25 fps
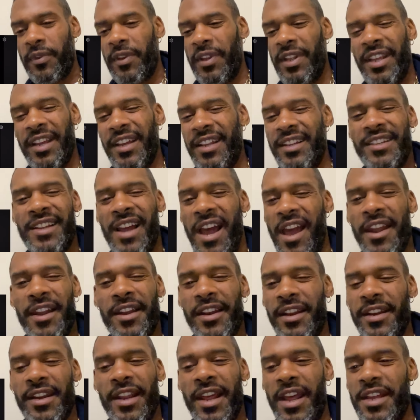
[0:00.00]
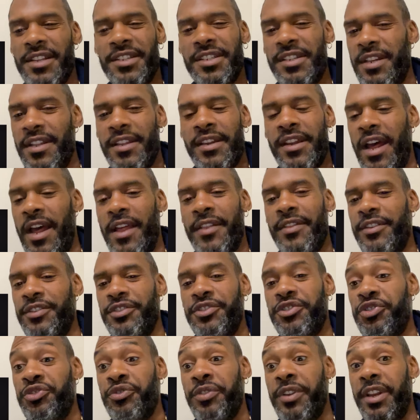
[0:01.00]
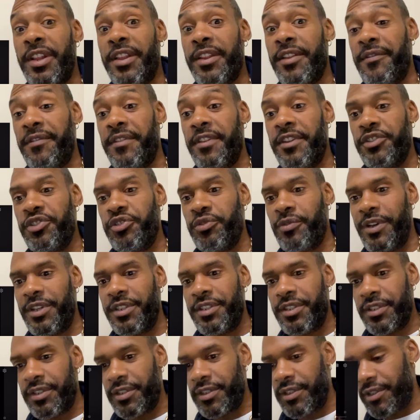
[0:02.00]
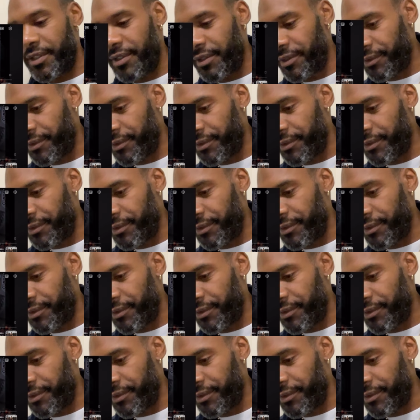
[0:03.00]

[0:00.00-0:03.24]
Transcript: Yeah, Dining and Dashing is not the streetest of situations.